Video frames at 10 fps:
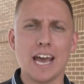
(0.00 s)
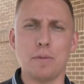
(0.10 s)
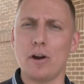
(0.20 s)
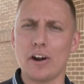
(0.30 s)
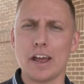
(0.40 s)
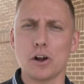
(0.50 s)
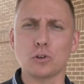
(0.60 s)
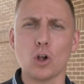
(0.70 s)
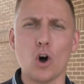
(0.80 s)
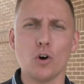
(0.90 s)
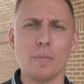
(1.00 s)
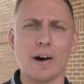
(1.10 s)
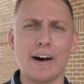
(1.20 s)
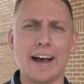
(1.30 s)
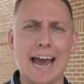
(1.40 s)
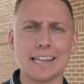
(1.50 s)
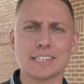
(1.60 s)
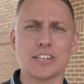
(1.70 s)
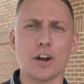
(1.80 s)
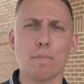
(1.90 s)
In Marietta, Oklahoma,
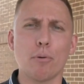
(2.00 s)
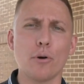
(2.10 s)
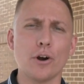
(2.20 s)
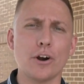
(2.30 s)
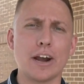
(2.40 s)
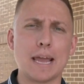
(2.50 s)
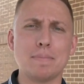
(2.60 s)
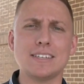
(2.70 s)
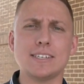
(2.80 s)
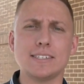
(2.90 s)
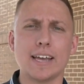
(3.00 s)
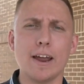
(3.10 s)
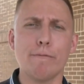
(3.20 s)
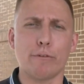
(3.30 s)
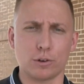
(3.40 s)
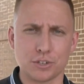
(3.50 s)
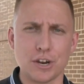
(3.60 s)
Alexander Porter, ABC 10 First